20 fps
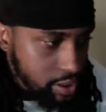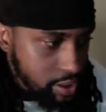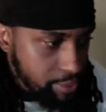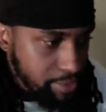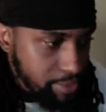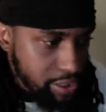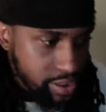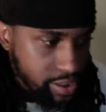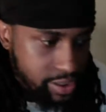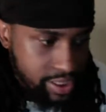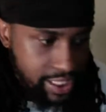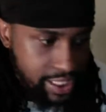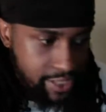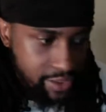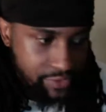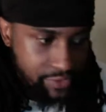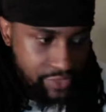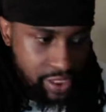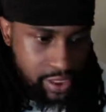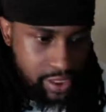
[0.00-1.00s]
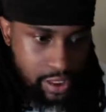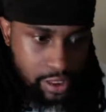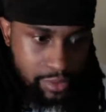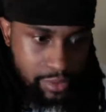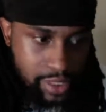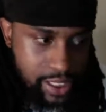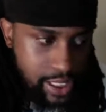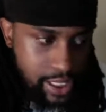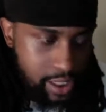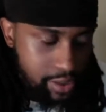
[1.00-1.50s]
because Gary Vee told
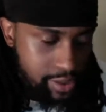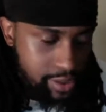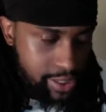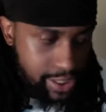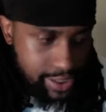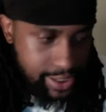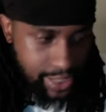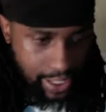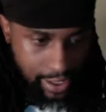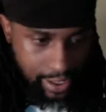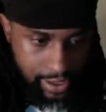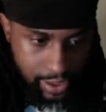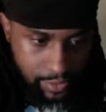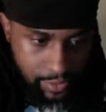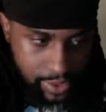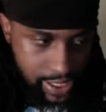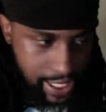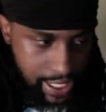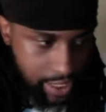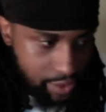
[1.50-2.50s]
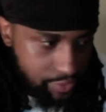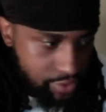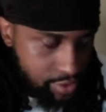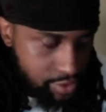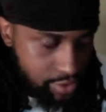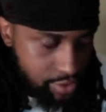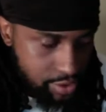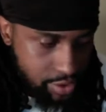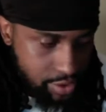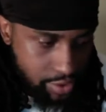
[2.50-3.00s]
me to get on TikTok, and we got over